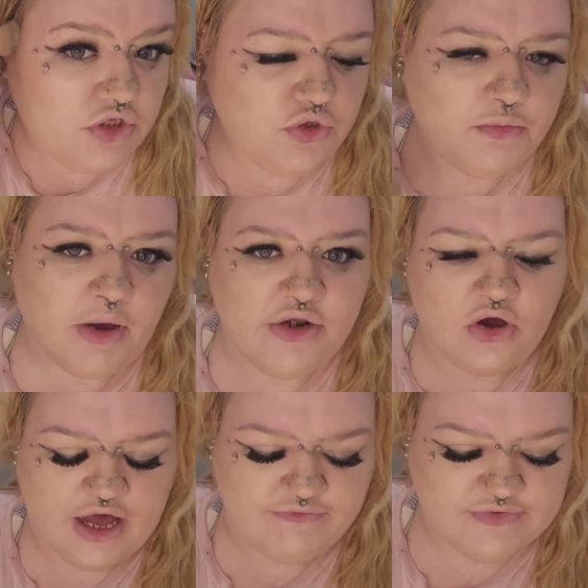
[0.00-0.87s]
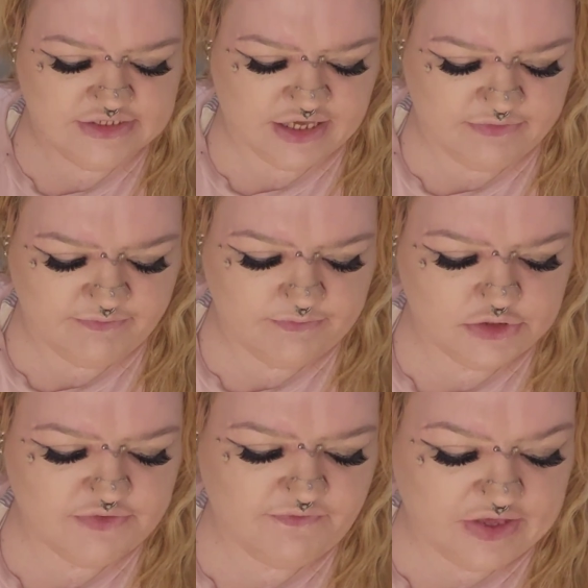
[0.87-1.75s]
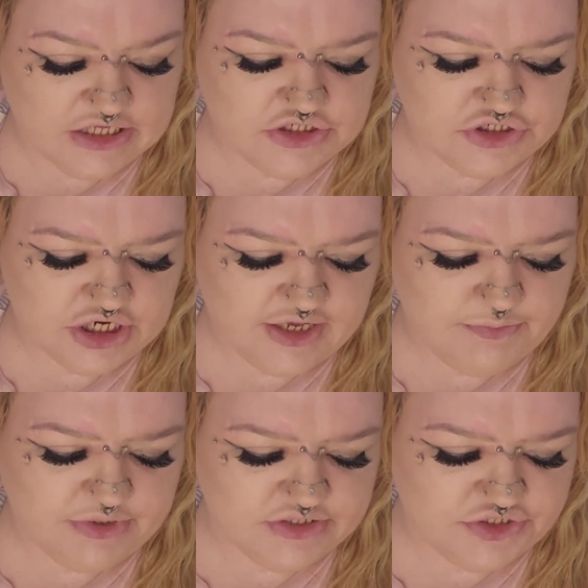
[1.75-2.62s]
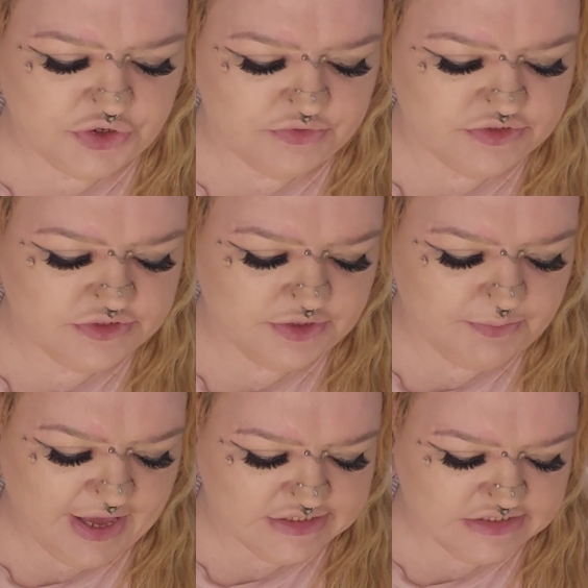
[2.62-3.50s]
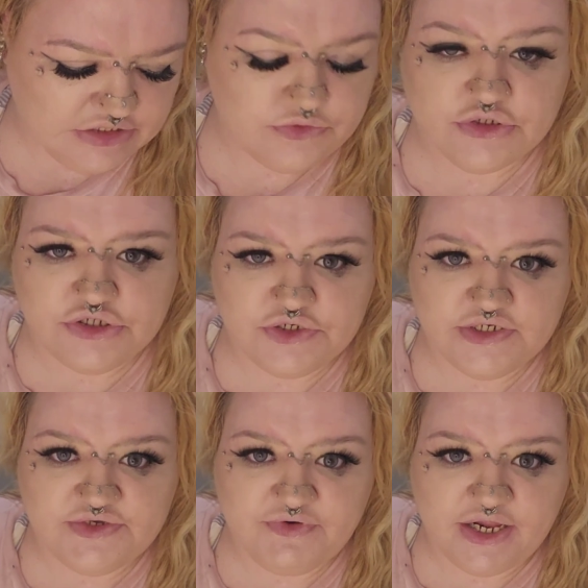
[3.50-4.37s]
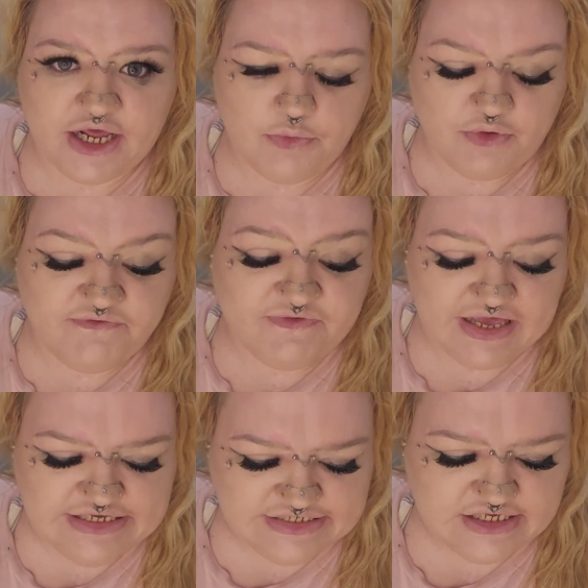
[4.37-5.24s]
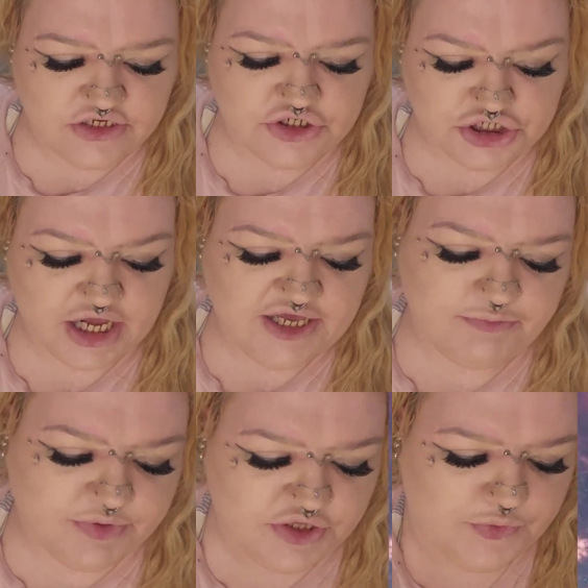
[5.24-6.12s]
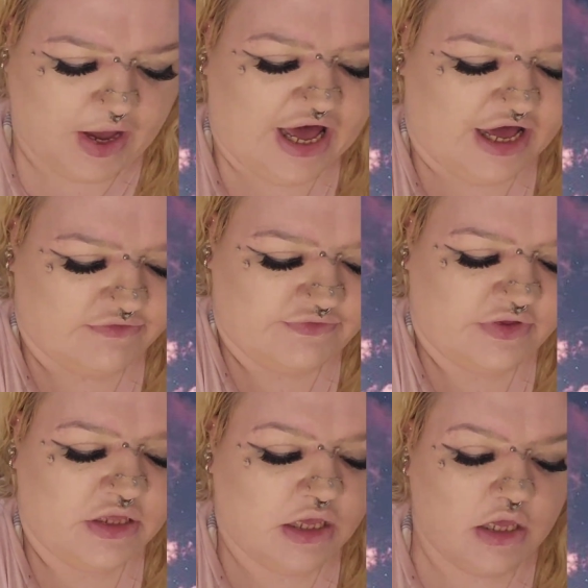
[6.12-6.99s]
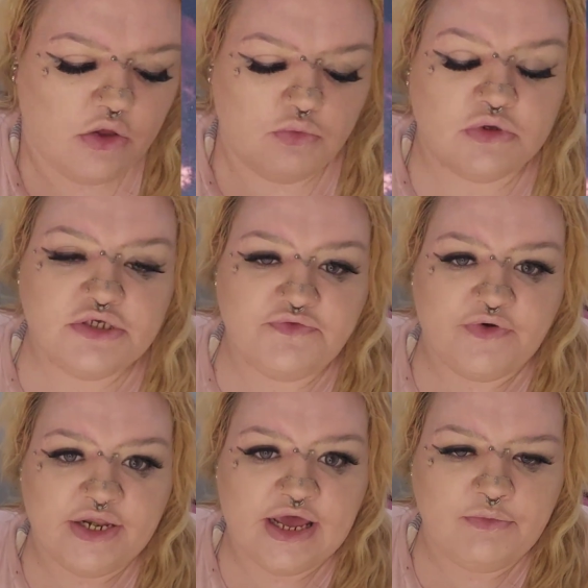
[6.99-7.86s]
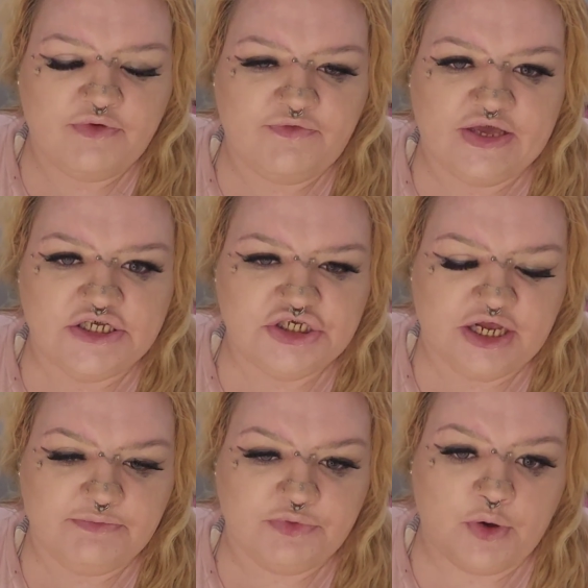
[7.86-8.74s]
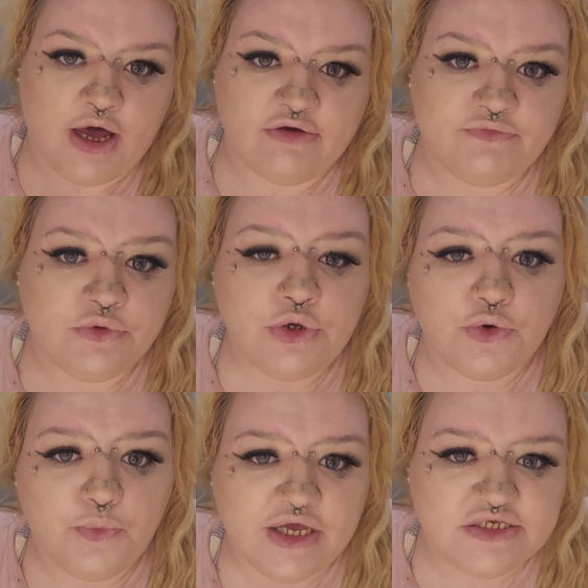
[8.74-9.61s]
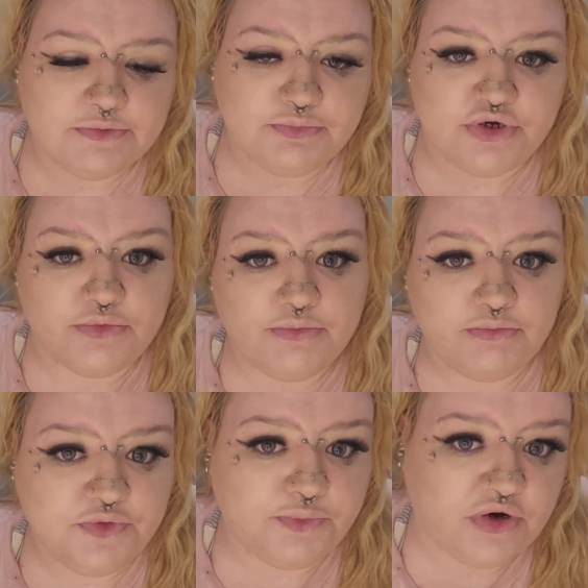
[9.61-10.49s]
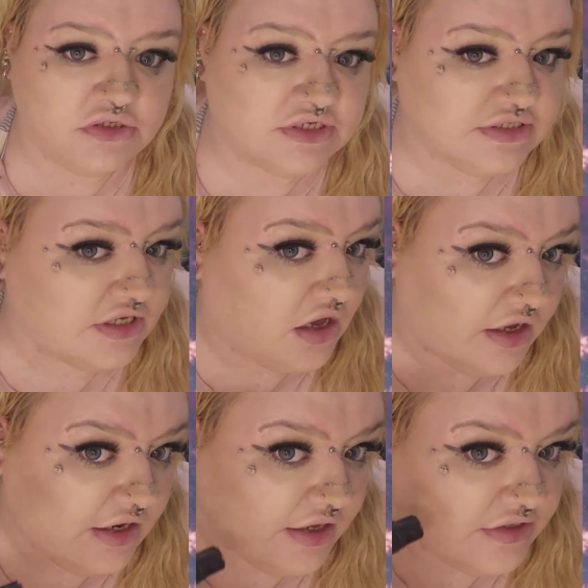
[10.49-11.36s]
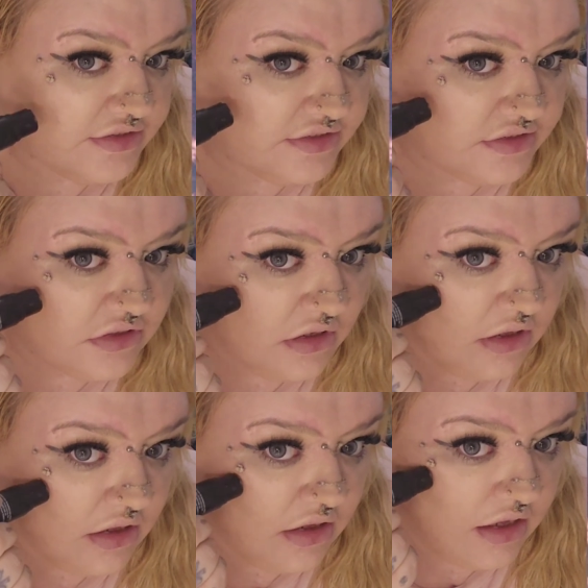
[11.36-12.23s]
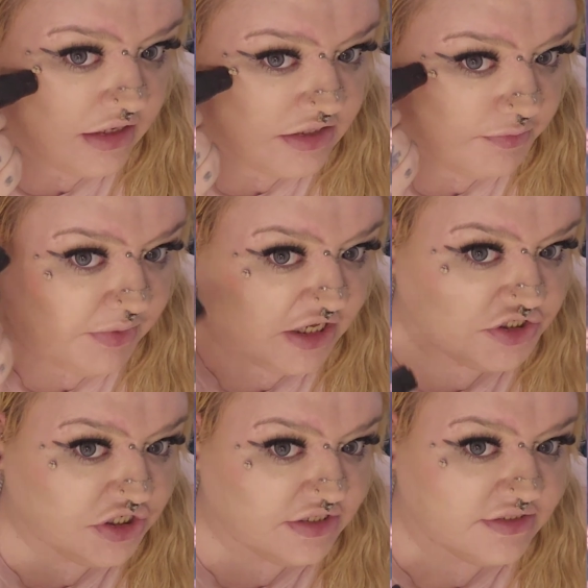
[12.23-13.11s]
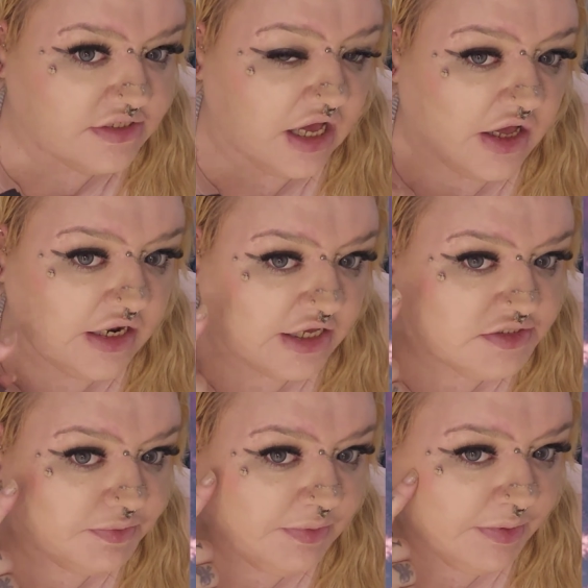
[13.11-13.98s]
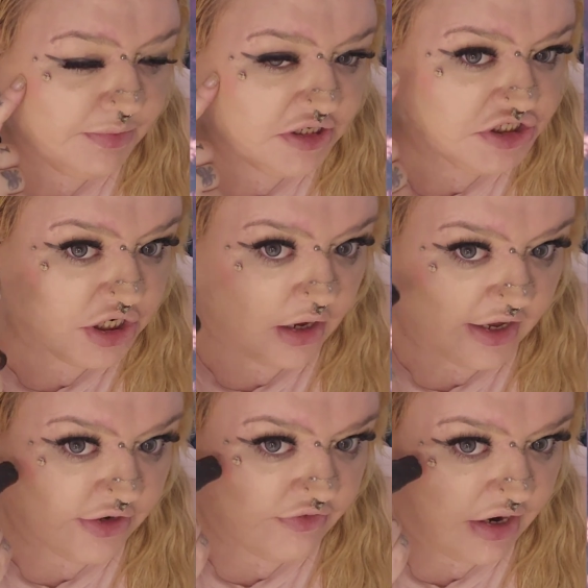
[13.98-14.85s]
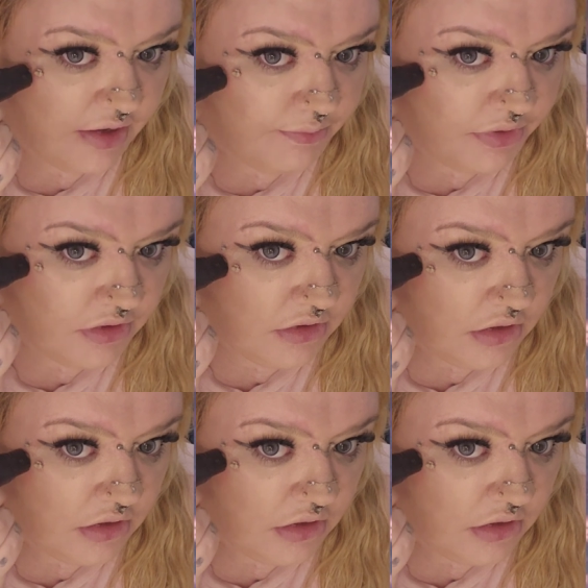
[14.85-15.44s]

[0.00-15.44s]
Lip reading: you might not have the same face shape as you. So the best thing you can do is find out what face shape you have. Once you find out what face shape you have, you know where to put your bronzers, your highlighters and your blushers. I like to put my blusher higher up,